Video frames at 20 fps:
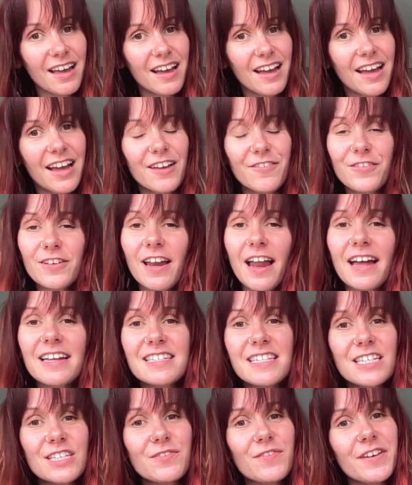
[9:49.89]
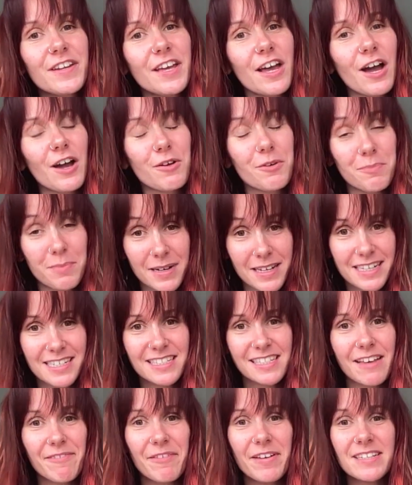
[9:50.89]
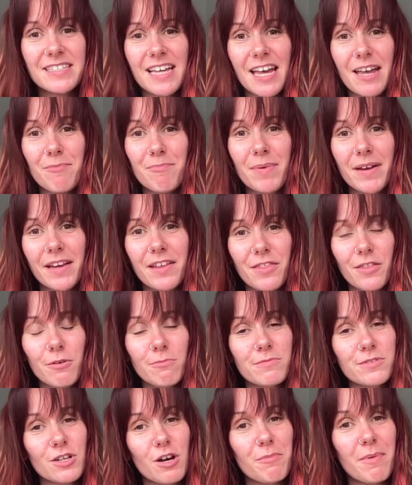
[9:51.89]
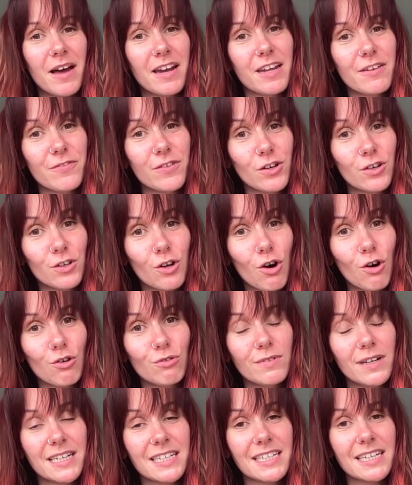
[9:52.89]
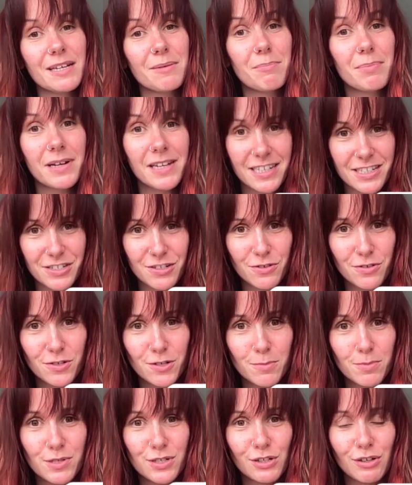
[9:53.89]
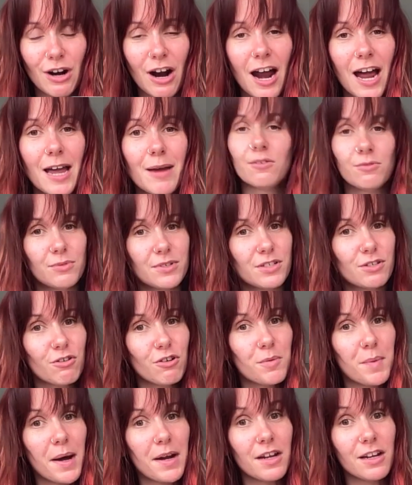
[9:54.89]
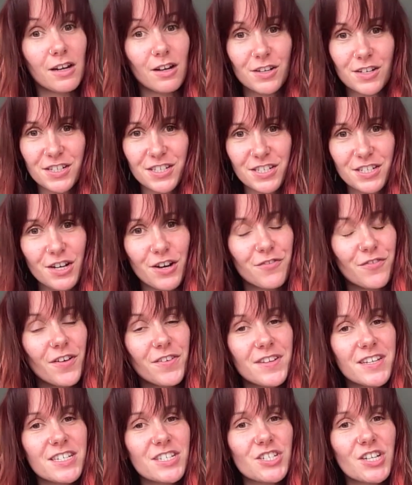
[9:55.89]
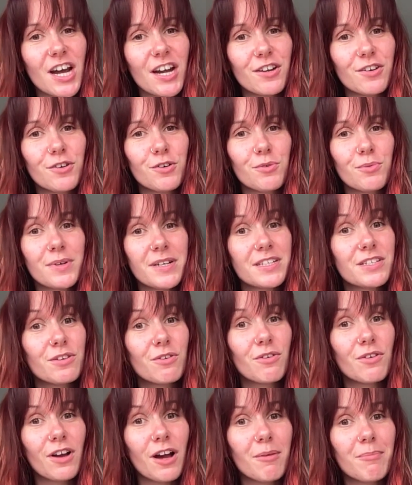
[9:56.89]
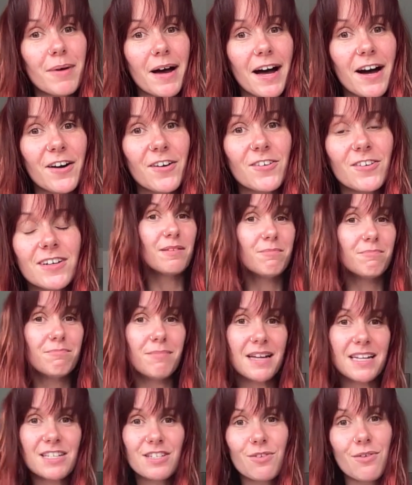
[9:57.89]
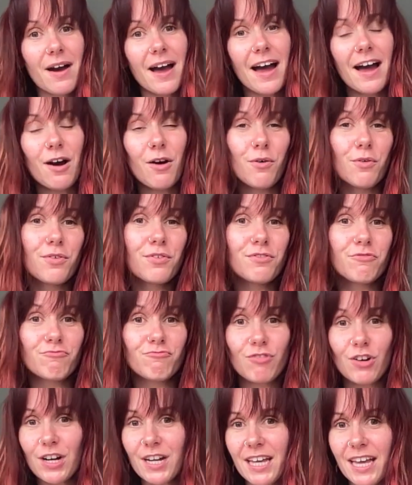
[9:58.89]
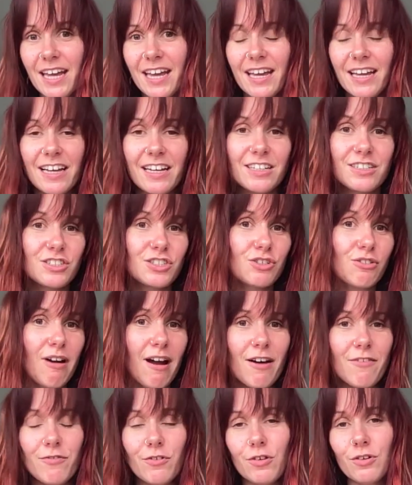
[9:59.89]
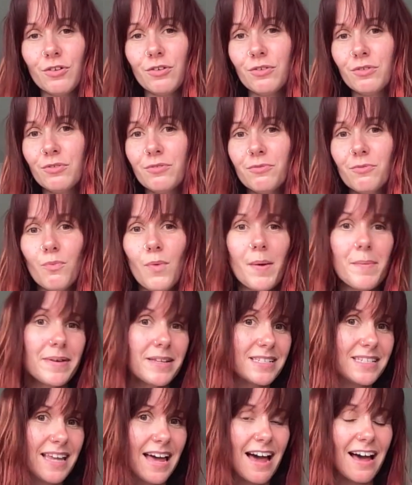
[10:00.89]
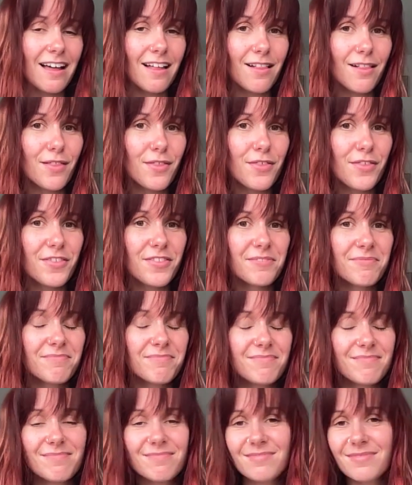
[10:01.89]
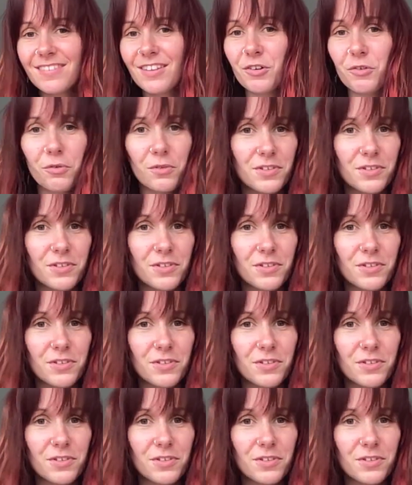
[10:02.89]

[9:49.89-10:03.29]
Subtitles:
If you liked this video, please give it a big thumbs up, and if you're not already, please do subscribe. We talk about a lot of stuff on this channel. We talk about mental health, running, travel, women's health, all